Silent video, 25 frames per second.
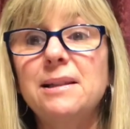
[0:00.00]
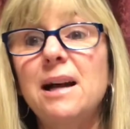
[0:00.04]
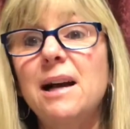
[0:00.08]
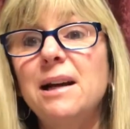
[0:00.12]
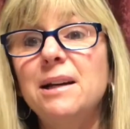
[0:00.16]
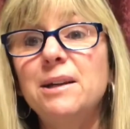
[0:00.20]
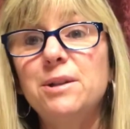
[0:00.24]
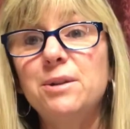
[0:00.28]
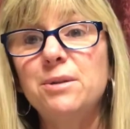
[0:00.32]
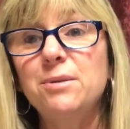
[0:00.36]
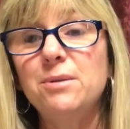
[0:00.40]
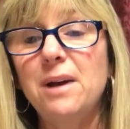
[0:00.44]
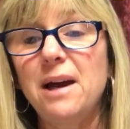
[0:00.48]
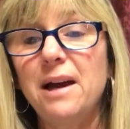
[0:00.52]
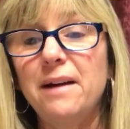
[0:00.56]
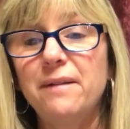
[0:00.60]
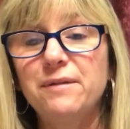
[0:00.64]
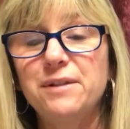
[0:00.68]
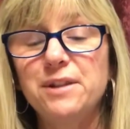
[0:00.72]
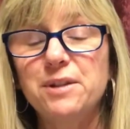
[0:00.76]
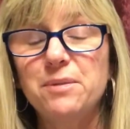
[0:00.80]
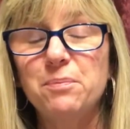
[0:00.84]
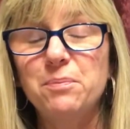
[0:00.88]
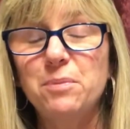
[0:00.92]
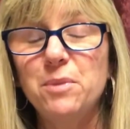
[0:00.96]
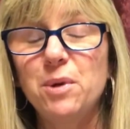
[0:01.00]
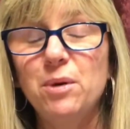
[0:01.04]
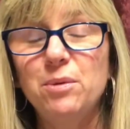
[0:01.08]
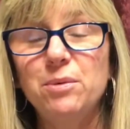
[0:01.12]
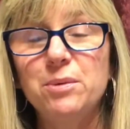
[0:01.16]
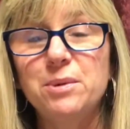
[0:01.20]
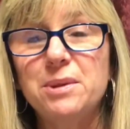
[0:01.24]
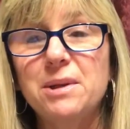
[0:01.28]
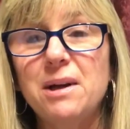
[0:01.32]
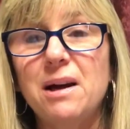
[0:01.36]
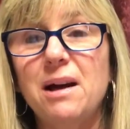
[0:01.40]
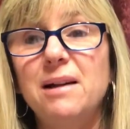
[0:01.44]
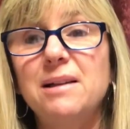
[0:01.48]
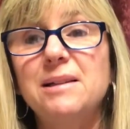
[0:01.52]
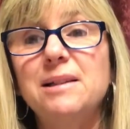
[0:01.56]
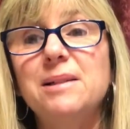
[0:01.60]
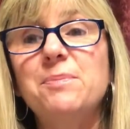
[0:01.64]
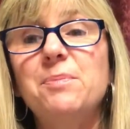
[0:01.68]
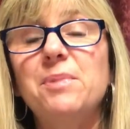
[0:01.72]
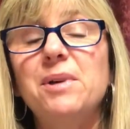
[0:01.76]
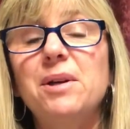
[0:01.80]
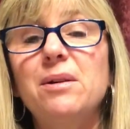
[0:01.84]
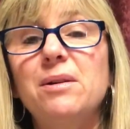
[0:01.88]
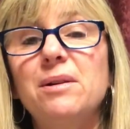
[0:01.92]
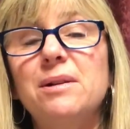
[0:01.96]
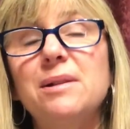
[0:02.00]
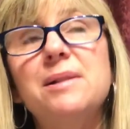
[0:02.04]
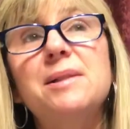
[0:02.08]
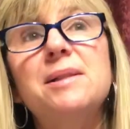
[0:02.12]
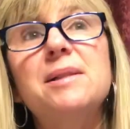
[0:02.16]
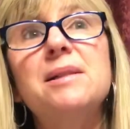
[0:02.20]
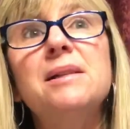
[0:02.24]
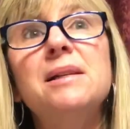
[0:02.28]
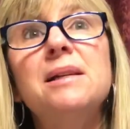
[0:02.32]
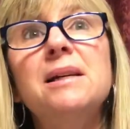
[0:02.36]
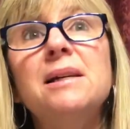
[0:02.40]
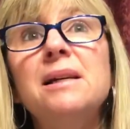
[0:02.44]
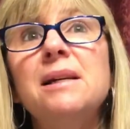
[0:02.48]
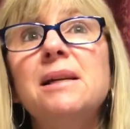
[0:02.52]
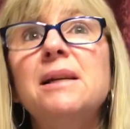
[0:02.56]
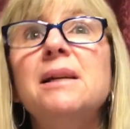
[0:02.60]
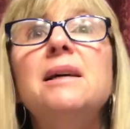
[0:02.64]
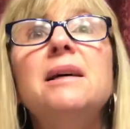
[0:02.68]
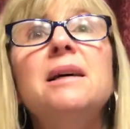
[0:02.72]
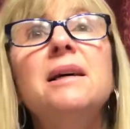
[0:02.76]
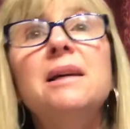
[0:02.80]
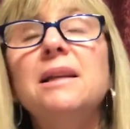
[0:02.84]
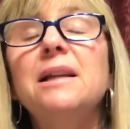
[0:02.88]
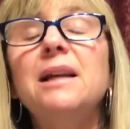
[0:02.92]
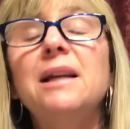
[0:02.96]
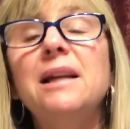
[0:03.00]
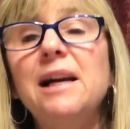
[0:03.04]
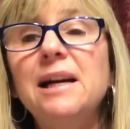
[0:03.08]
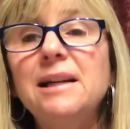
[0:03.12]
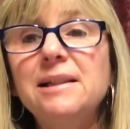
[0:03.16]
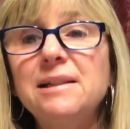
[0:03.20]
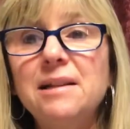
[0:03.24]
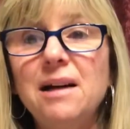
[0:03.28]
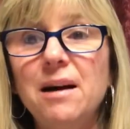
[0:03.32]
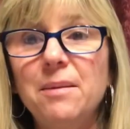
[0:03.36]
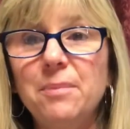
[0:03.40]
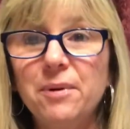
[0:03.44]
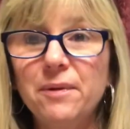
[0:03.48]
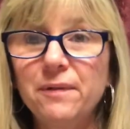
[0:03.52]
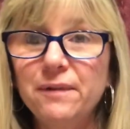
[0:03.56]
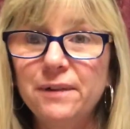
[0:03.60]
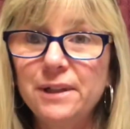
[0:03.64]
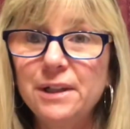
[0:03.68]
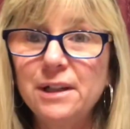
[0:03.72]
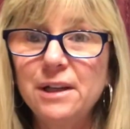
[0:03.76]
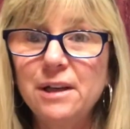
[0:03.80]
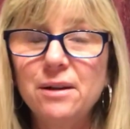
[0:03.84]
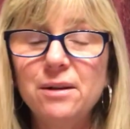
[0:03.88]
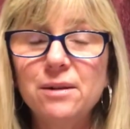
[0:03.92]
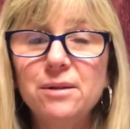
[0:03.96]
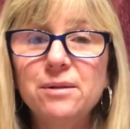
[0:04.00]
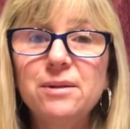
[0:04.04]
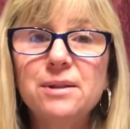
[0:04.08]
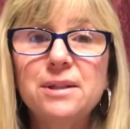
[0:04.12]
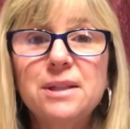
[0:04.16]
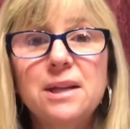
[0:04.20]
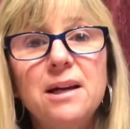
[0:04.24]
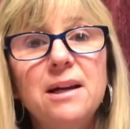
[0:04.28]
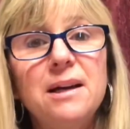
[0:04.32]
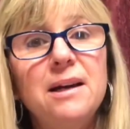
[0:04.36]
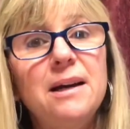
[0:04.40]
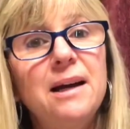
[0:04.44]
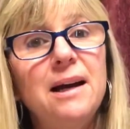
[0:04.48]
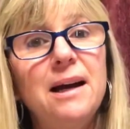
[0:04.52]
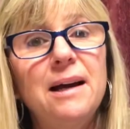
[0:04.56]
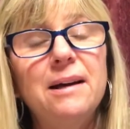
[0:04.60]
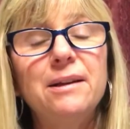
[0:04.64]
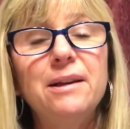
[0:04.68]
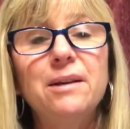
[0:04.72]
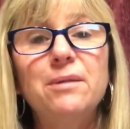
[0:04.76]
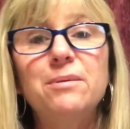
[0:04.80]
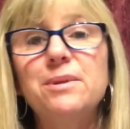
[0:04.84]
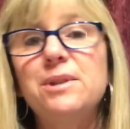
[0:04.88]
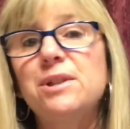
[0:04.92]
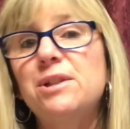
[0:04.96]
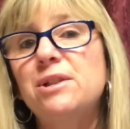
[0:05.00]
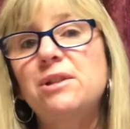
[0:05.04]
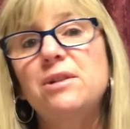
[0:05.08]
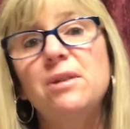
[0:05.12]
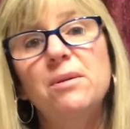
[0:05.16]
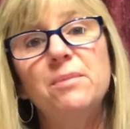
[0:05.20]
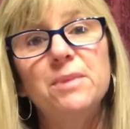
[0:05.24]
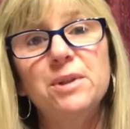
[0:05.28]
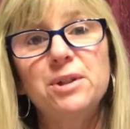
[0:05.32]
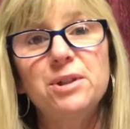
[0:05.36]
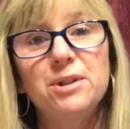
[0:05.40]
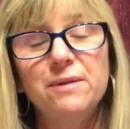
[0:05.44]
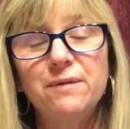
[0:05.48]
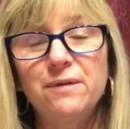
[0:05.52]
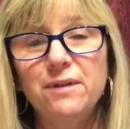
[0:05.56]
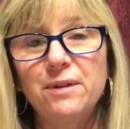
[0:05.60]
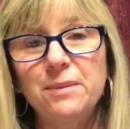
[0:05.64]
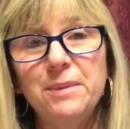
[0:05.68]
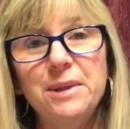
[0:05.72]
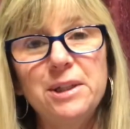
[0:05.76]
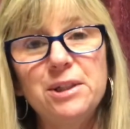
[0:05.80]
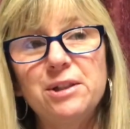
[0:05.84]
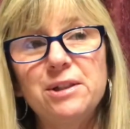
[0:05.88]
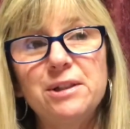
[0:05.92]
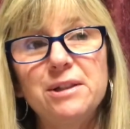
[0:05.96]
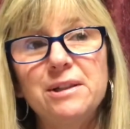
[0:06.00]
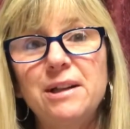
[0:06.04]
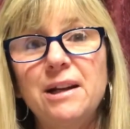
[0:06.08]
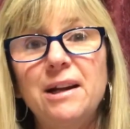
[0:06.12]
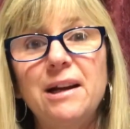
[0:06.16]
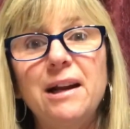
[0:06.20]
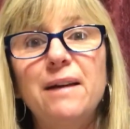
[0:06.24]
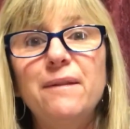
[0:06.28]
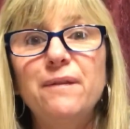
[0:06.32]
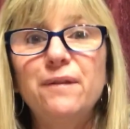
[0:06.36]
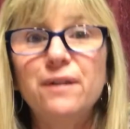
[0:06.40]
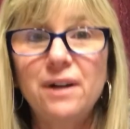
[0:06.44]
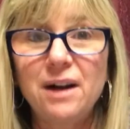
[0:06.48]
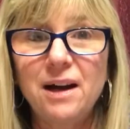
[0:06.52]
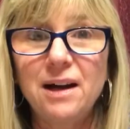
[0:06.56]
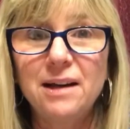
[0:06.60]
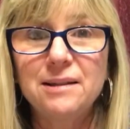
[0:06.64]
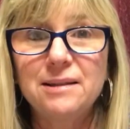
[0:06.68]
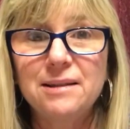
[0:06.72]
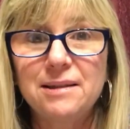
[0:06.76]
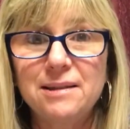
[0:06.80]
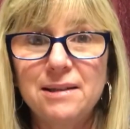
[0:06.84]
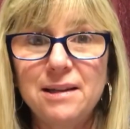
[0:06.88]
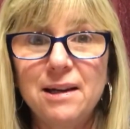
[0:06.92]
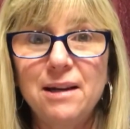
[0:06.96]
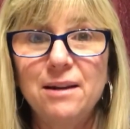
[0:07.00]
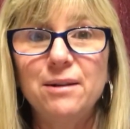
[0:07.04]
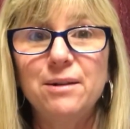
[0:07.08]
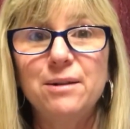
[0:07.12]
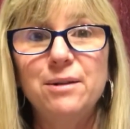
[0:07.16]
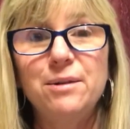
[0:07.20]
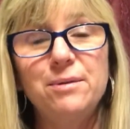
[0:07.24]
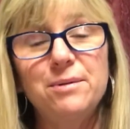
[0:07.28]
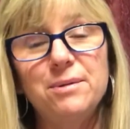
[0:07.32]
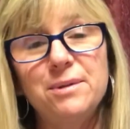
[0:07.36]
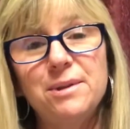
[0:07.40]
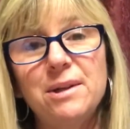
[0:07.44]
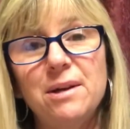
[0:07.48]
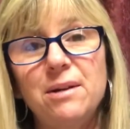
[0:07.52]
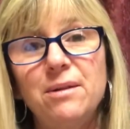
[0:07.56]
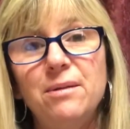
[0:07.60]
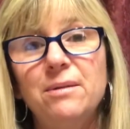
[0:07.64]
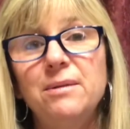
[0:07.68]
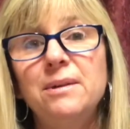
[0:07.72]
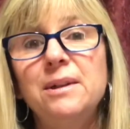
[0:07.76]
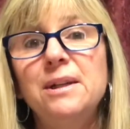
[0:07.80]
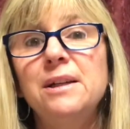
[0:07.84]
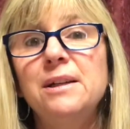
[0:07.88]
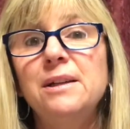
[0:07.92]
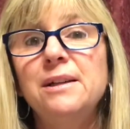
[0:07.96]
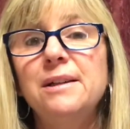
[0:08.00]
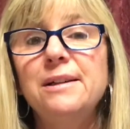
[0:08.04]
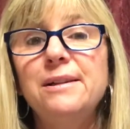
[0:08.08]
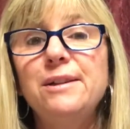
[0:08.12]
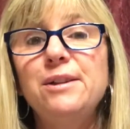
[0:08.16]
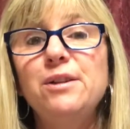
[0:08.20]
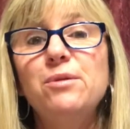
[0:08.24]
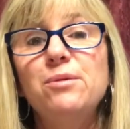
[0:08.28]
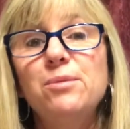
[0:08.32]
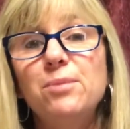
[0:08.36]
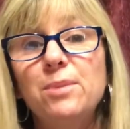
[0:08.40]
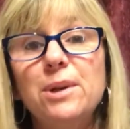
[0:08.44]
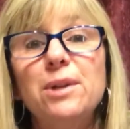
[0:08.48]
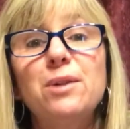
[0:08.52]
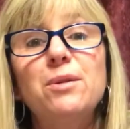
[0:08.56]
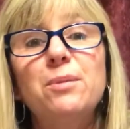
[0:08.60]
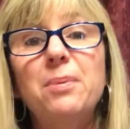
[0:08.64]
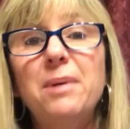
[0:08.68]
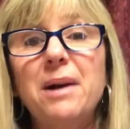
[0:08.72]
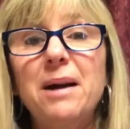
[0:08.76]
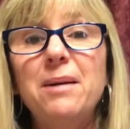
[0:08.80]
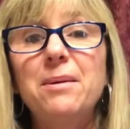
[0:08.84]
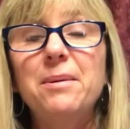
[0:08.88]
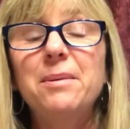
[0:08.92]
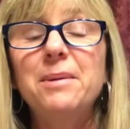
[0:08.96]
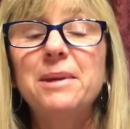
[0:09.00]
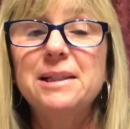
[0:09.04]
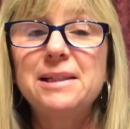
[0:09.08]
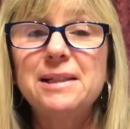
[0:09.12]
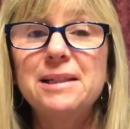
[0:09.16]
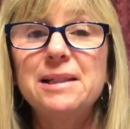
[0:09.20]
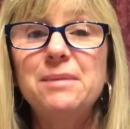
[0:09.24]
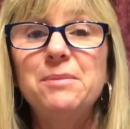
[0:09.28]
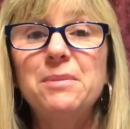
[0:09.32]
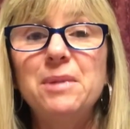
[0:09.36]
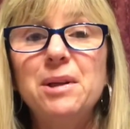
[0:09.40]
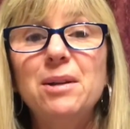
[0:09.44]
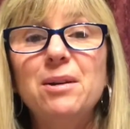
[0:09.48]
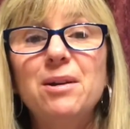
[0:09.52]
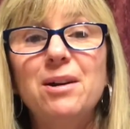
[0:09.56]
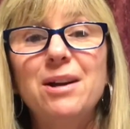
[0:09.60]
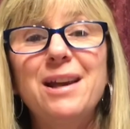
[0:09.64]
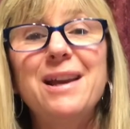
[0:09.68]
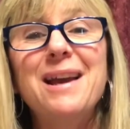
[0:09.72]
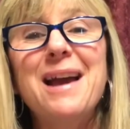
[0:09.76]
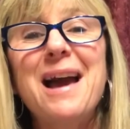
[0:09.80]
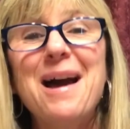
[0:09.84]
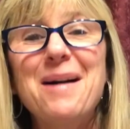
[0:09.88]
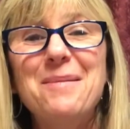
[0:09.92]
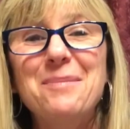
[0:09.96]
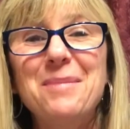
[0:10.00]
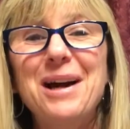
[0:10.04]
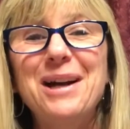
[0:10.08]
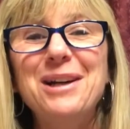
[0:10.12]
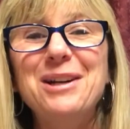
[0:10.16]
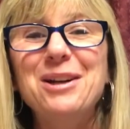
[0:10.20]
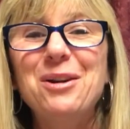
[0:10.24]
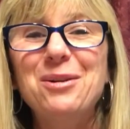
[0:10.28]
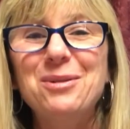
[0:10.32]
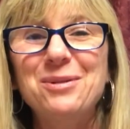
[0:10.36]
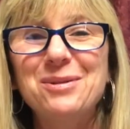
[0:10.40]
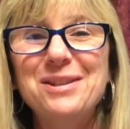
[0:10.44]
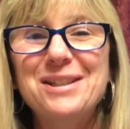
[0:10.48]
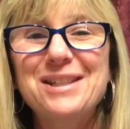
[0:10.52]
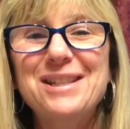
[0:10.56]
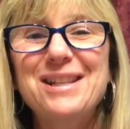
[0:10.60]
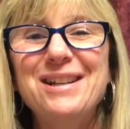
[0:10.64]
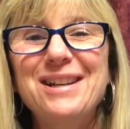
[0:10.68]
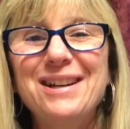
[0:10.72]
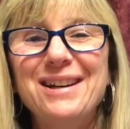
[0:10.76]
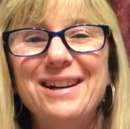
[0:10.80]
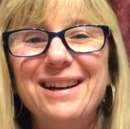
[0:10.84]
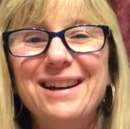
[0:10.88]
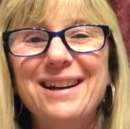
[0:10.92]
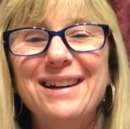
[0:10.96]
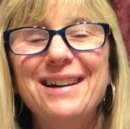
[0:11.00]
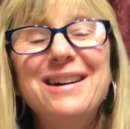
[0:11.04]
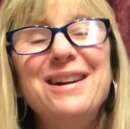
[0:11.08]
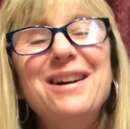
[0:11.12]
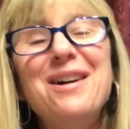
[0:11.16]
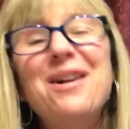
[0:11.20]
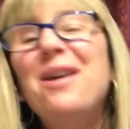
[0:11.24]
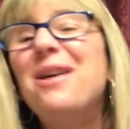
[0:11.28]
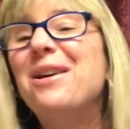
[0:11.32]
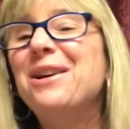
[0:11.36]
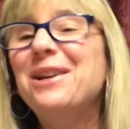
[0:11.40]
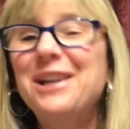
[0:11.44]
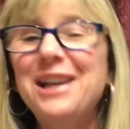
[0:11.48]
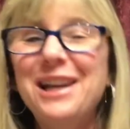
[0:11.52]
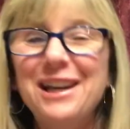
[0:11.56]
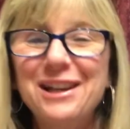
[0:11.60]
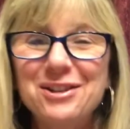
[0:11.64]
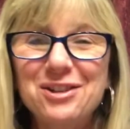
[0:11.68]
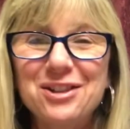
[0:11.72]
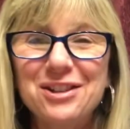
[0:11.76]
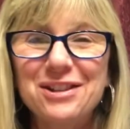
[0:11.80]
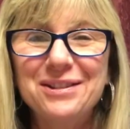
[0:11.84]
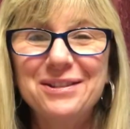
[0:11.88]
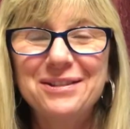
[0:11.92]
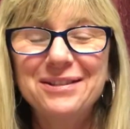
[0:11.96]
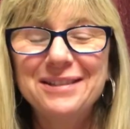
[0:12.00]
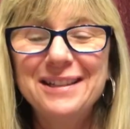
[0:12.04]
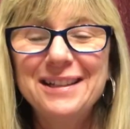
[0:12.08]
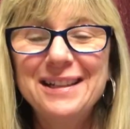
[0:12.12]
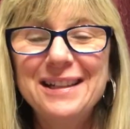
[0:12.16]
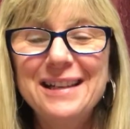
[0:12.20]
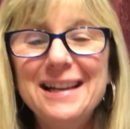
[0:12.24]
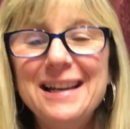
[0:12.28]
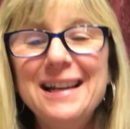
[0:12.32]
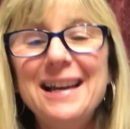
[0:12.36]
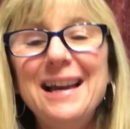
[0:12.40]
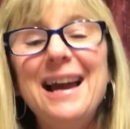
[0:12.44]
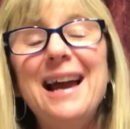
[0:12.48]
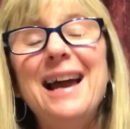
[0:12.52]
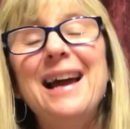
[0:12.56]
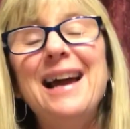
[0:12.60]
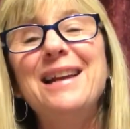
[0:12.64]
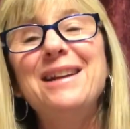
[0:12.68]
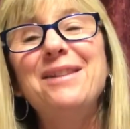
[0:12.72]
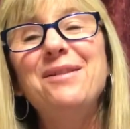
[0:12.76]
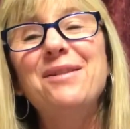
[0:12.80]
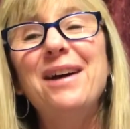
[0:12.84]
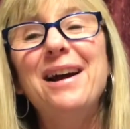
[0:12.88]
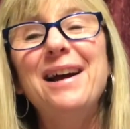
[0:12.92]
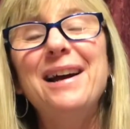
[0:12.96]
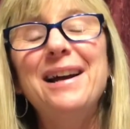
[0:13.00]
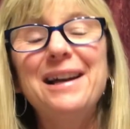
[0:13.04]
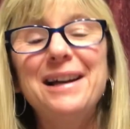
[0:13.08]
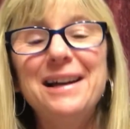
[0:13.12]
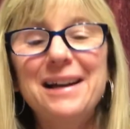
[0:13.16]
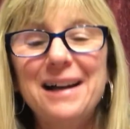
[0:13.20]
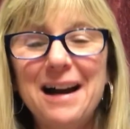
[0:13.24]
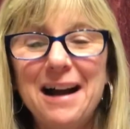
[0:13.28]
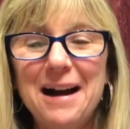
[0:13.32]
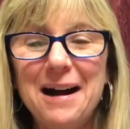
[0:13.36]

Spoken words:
I do have some notes, guys, because the last couple videos, there was so much information that I forgot to tell you. So you will probably see me looking at my notes on occasion. Anyway,